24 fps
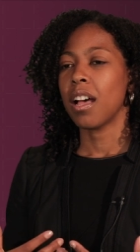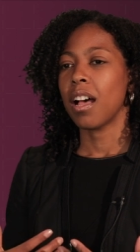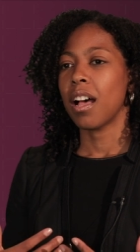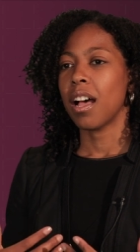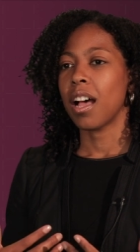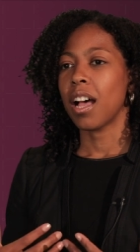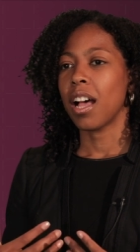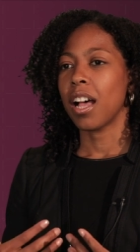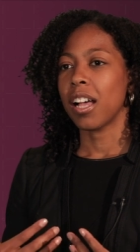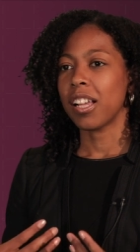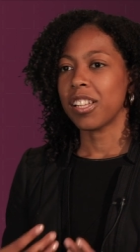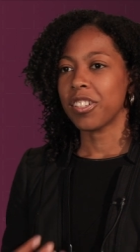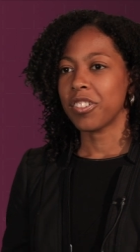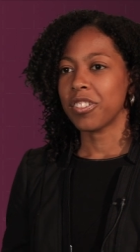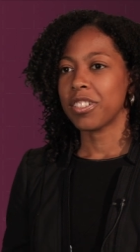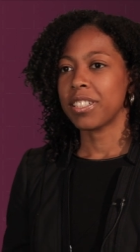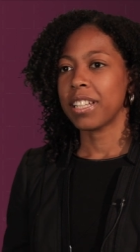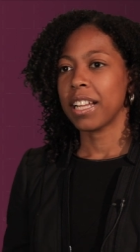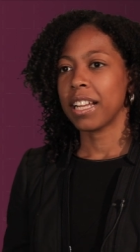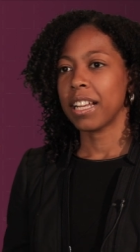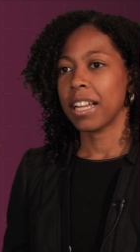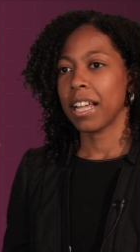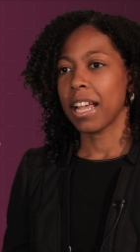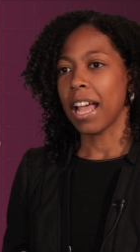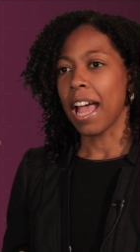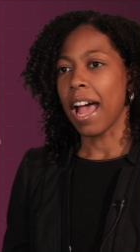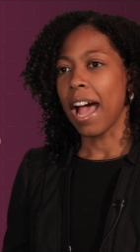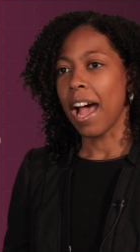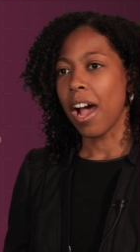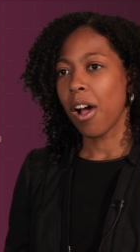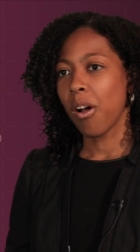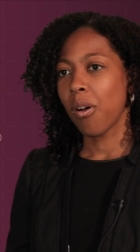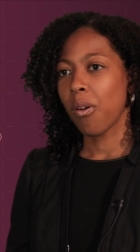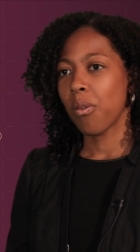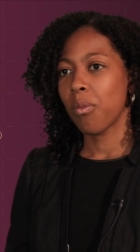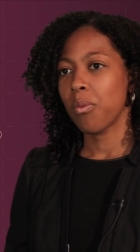uh, understanding
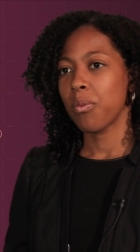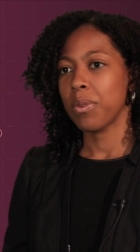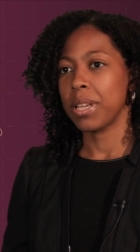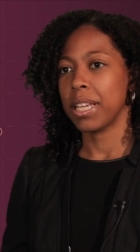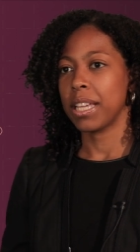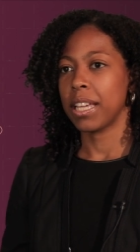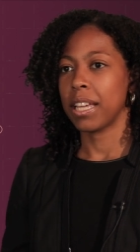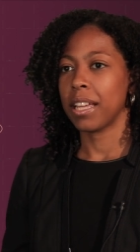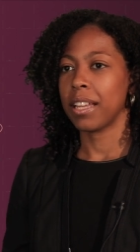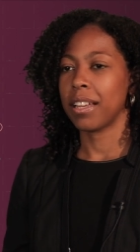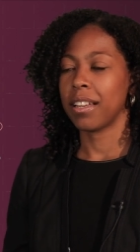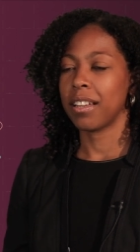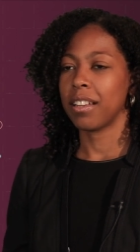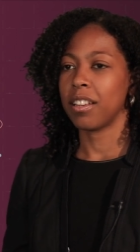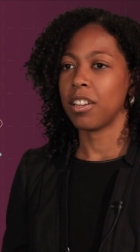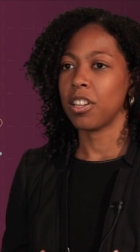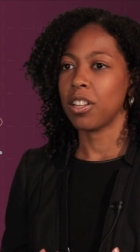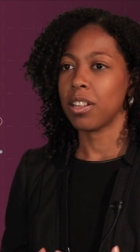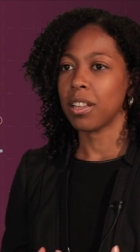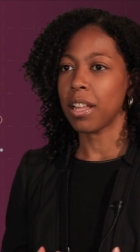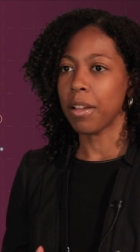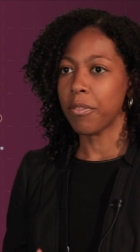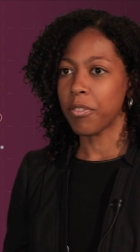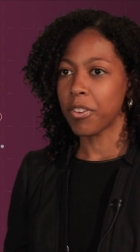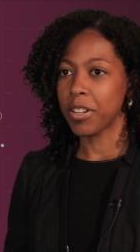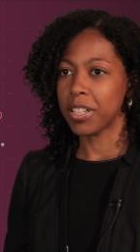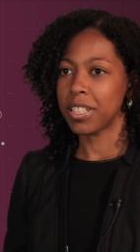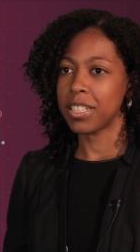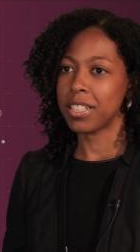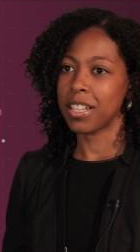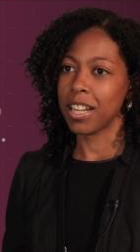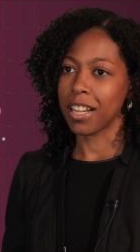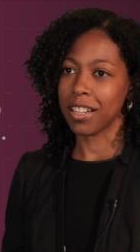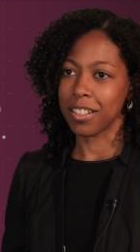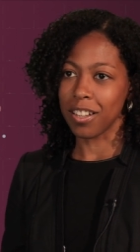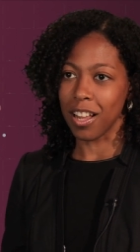how we can
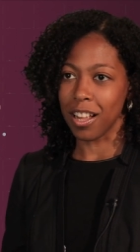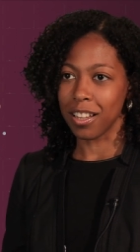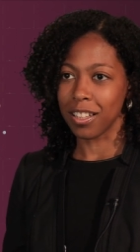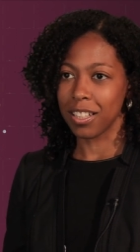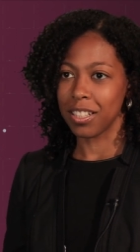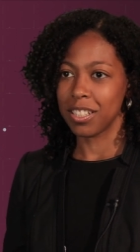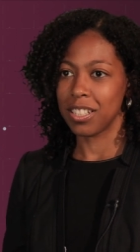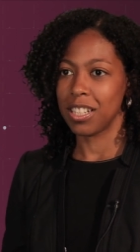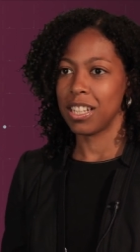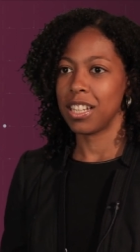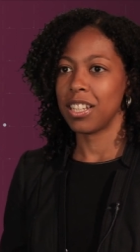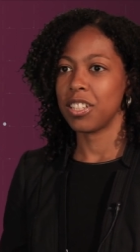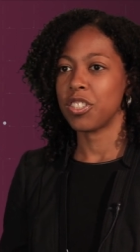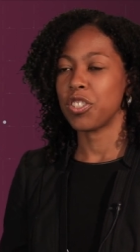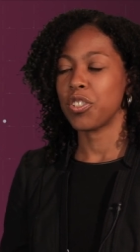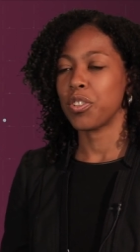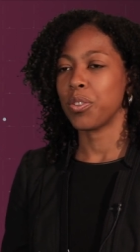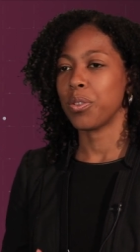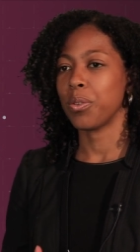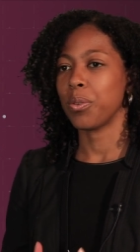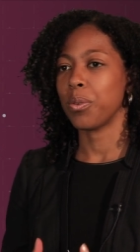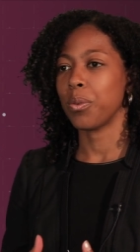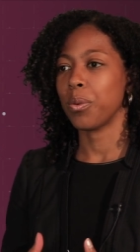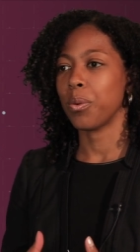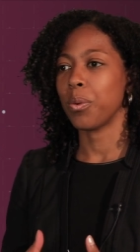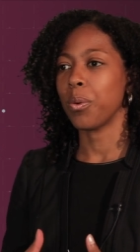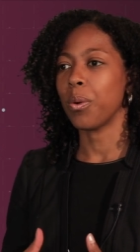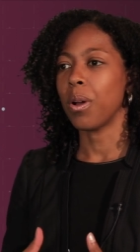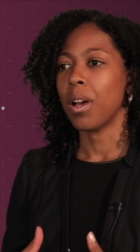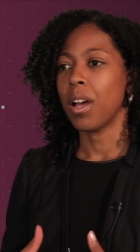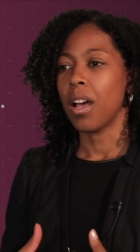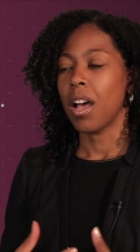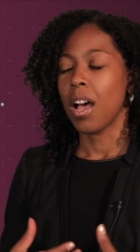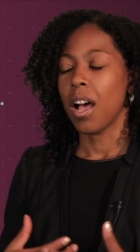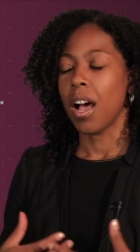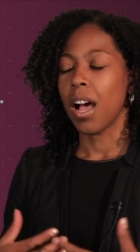leverage technology
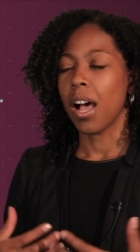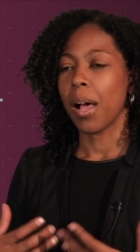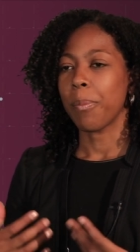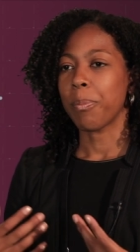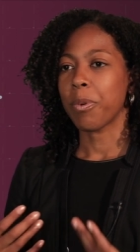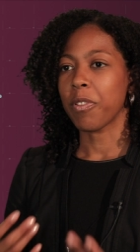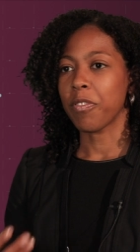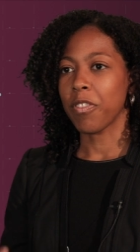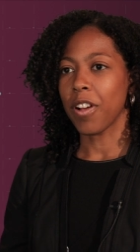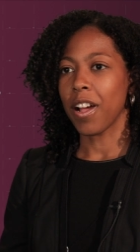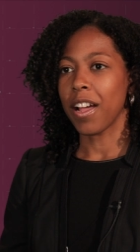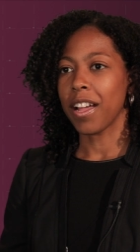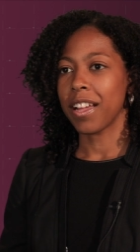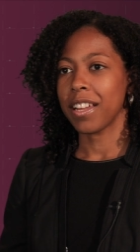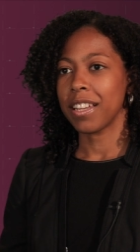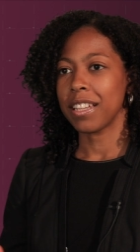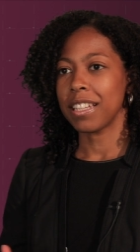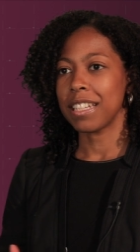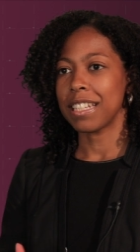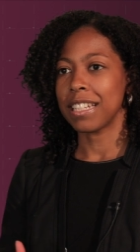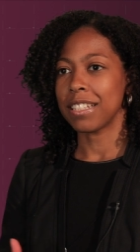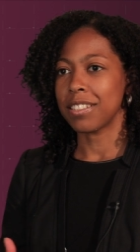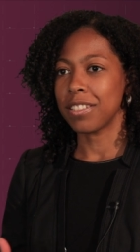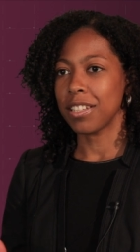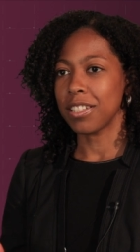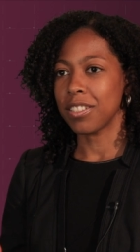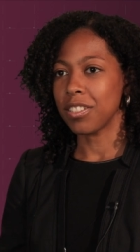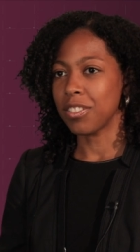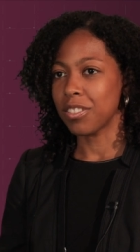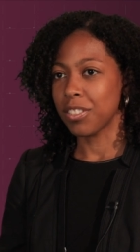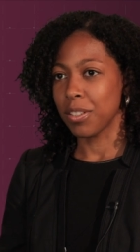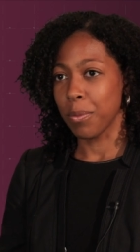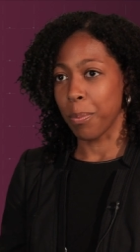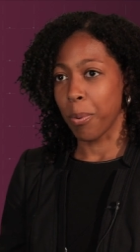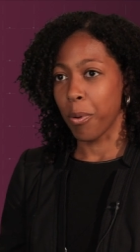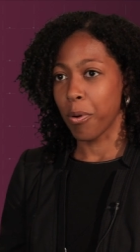to uh, provide
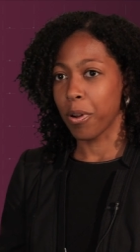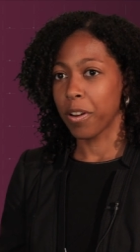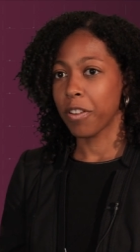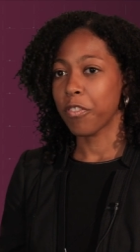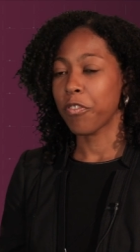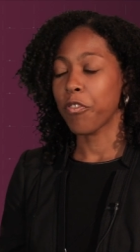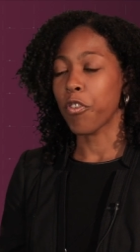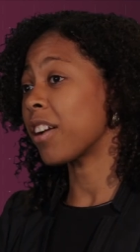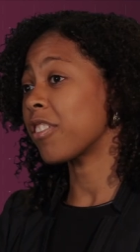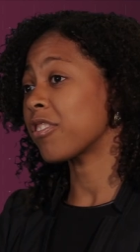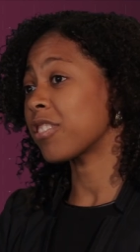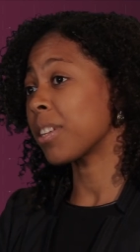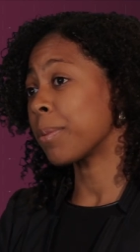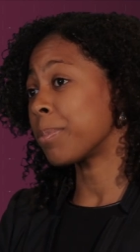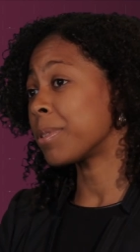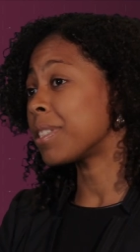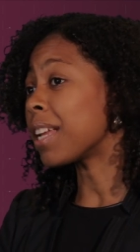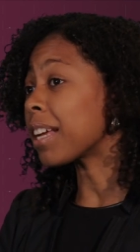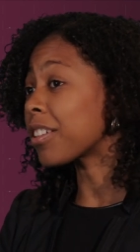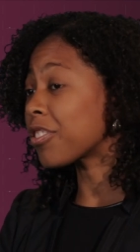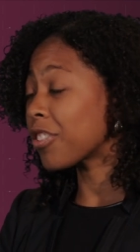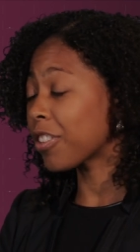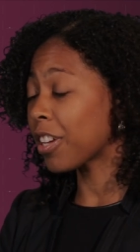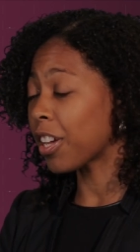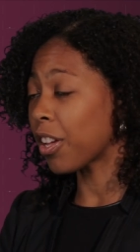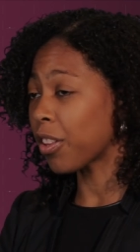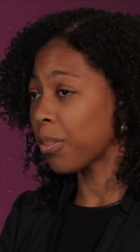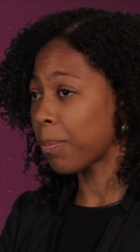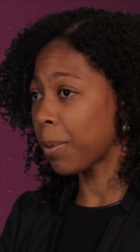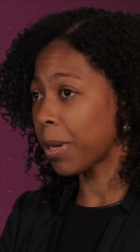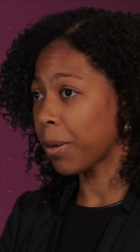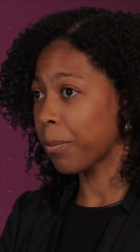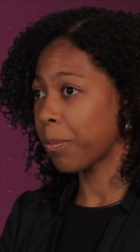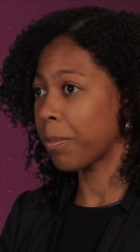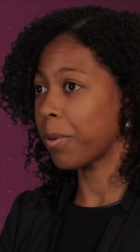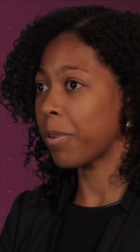decision support for obstetric health
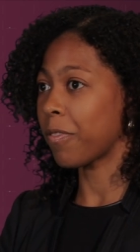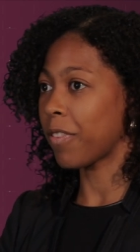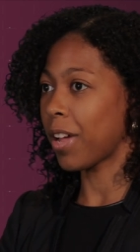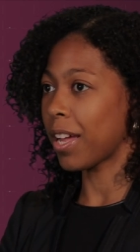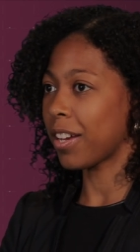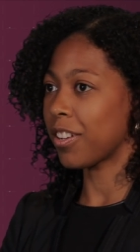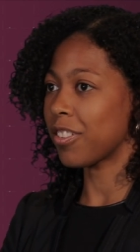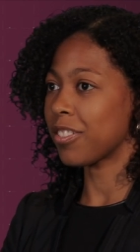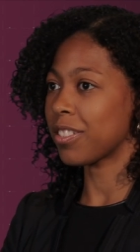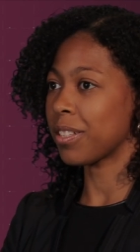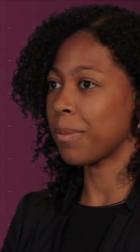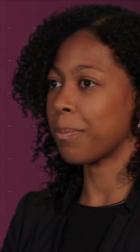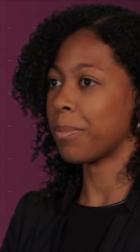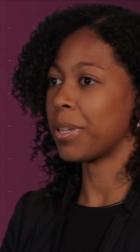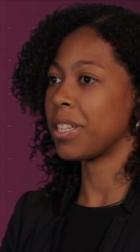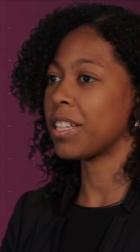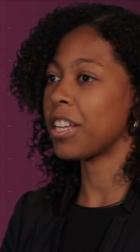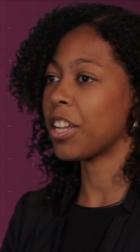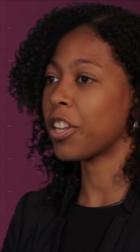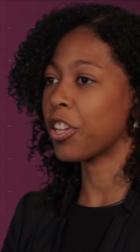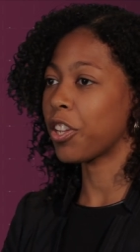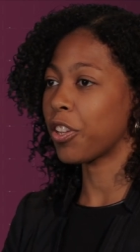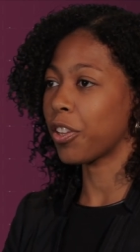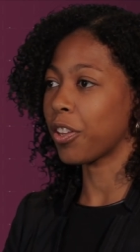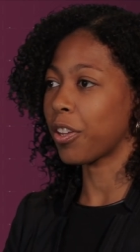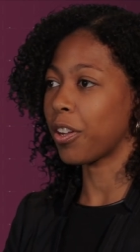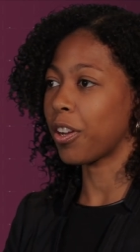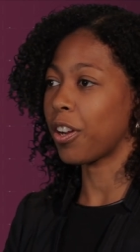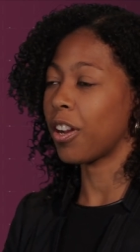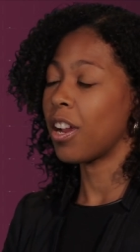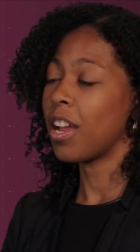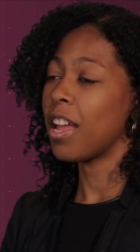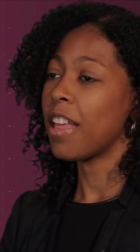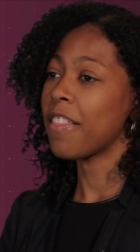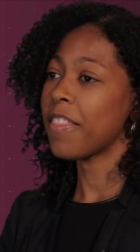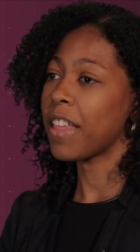providers in
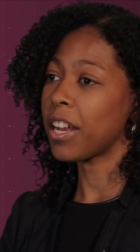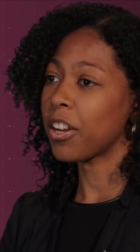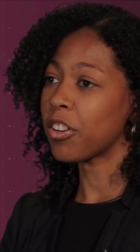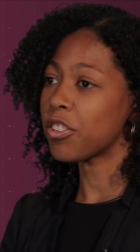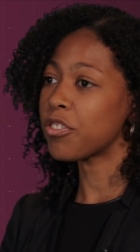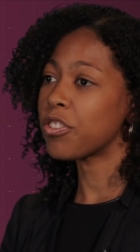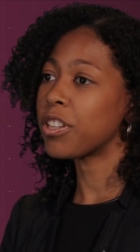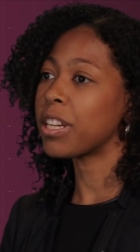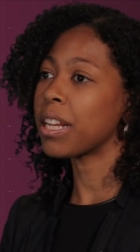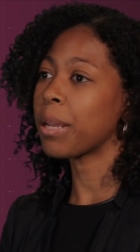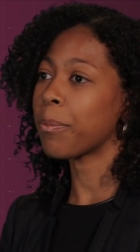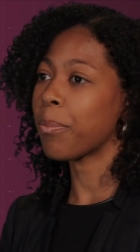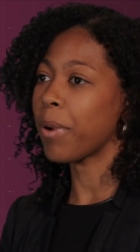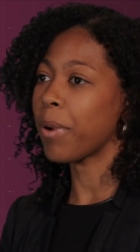particular that are treating